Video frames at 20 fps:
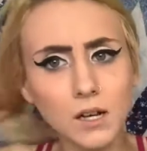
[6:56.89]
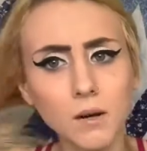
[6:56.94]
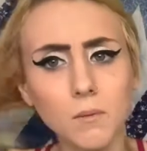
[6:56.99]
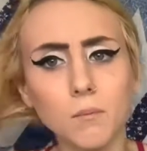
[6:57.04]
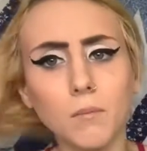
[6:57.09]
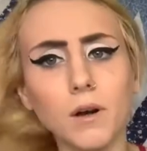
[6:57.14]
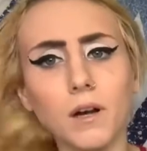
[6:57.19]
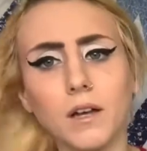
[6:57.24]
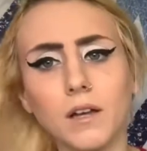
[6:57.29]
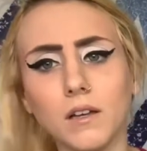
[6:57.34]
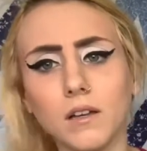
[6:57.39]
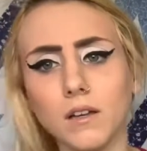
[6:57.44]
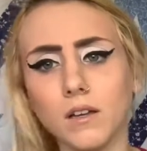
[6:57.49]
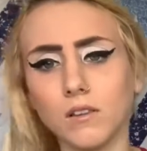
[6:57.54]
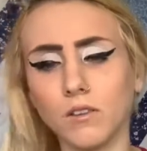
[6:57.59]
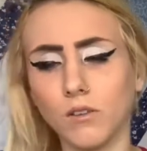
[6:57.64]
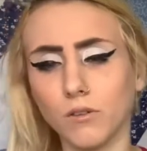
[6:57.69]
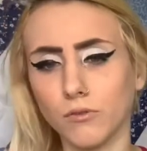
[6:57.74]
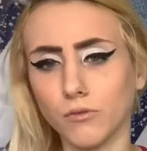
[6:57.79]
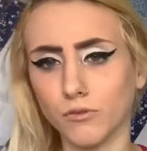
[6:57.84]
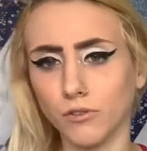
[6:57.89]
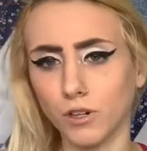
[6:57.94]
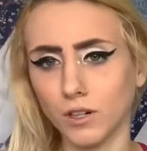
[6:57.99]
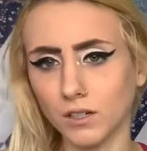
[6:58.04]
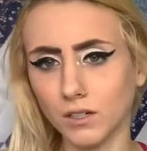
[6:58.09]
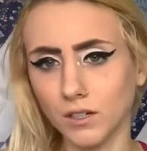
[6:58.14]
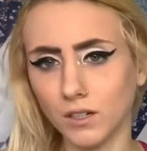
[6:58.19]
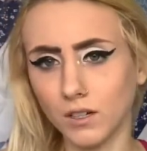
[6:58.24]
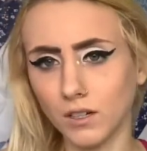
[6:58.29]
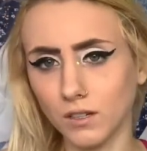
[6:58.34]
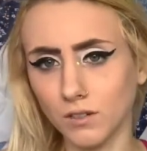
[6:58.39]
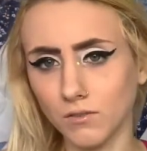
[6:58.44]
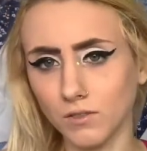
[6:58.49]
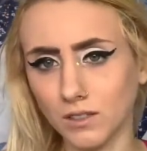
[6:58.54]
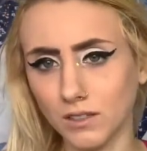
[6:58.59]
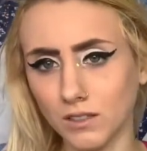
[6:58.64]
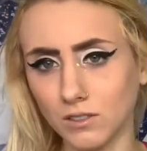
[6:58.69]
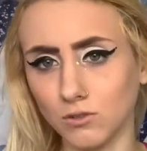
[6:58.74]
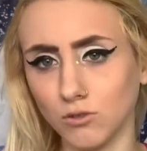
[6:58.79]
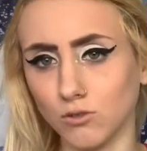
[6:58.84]
But the front cut of
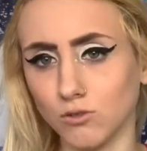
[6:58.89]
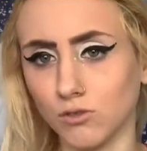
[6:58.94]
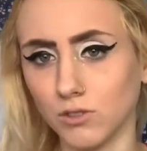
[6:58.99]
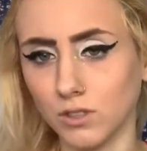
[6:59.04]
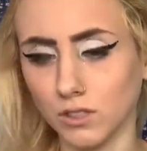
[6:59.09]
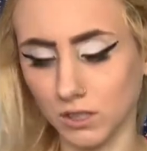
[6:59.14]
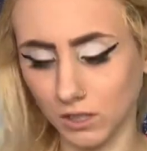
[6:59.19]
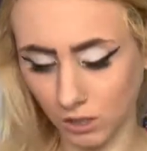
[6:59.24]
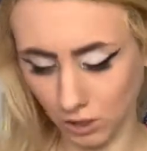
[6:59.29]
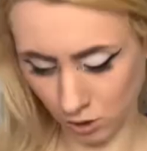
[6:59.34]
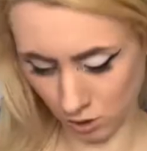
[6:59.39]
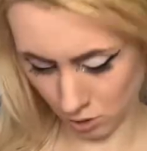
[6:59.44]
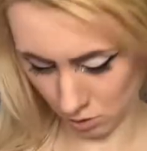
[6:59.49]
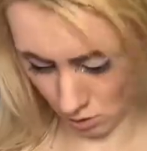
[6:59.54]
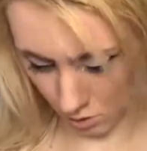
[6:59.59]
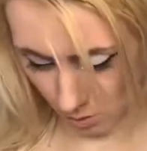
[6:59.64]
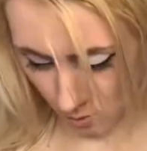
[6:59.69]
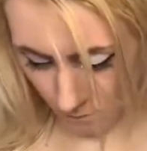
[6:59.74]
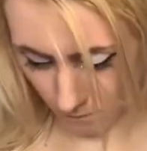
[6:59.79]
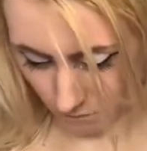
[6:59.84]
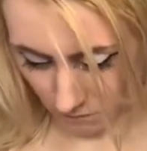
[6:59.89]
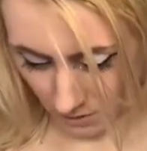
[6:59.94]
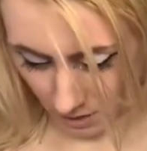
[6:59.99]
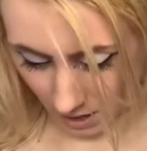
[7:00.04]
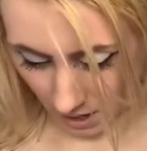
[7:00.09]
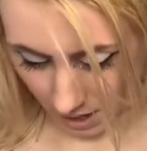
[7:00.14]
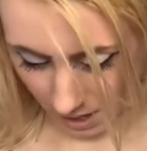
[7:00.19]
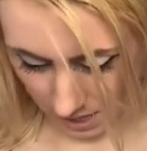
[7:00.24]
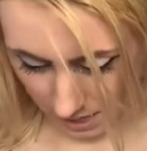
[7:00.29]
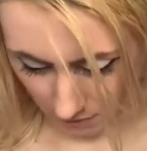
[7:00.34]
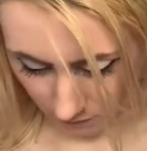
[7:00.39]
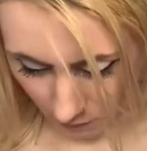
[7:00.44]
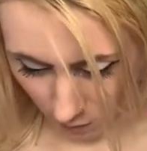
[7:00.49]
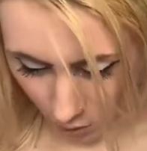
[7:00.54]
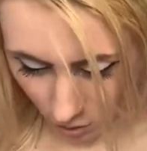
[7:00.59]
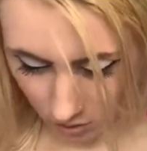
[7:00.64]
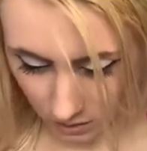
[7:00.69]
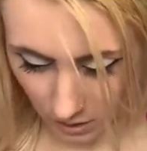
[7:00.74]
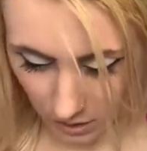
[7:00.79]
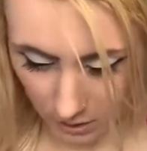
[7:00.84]
it is really cute. I have a
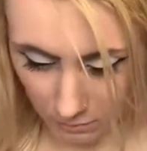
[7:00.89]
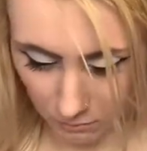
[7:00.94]
hard time